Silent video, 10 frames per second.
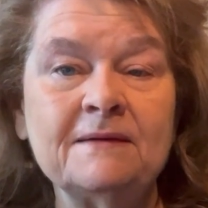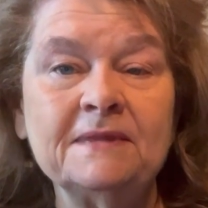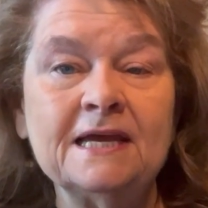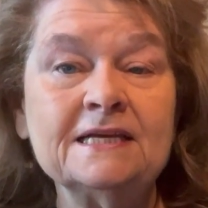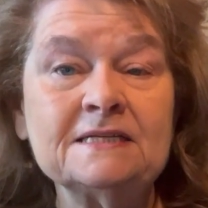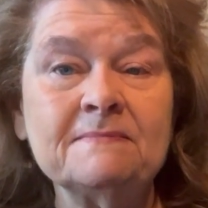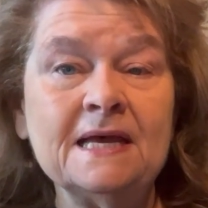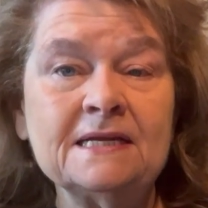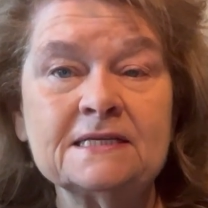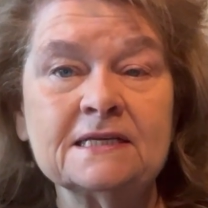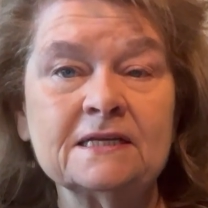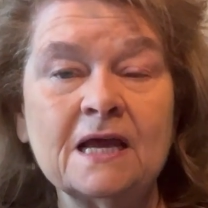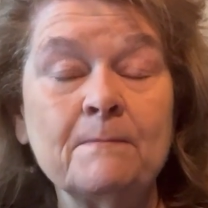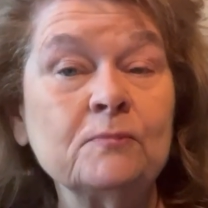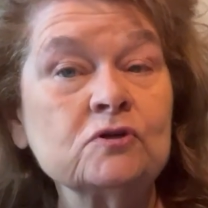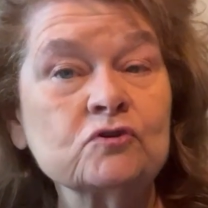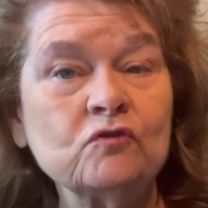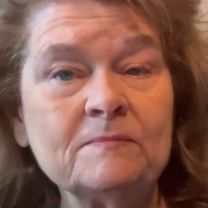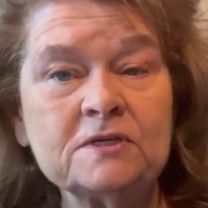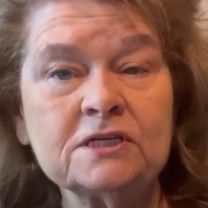thing as medicine.
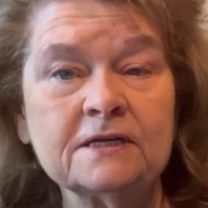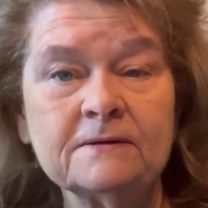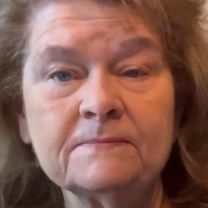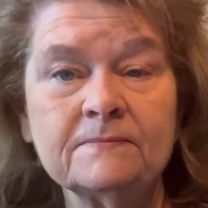Prescription,